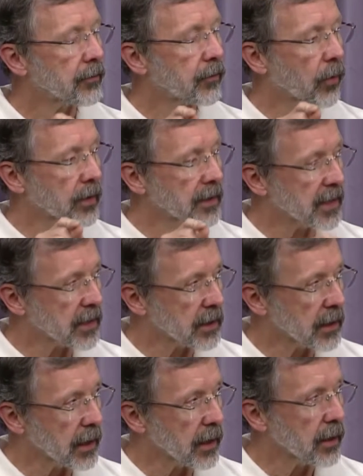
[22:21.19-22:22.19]
for
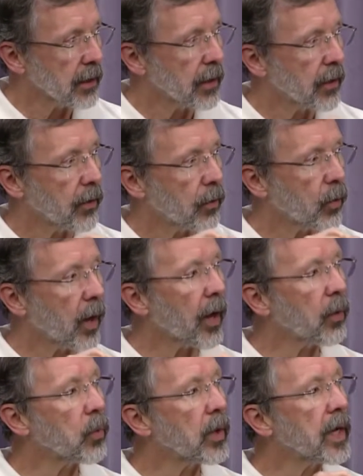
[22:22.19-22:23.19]
Disney
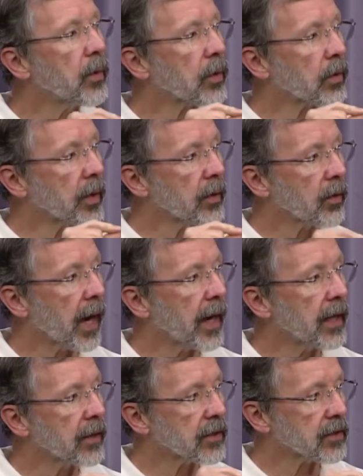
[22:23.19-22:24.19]
while we were
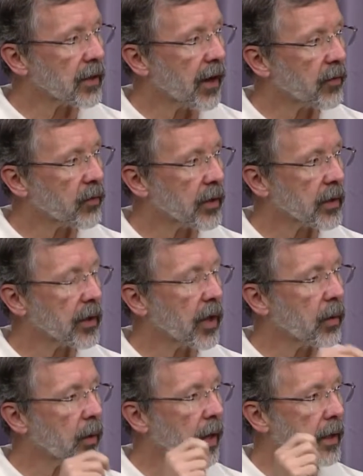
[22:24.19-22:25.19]
rewriting the software to
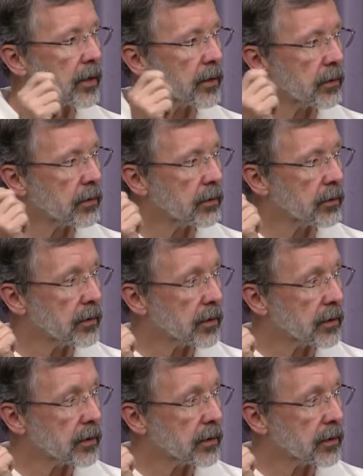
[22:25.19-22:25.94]
go onto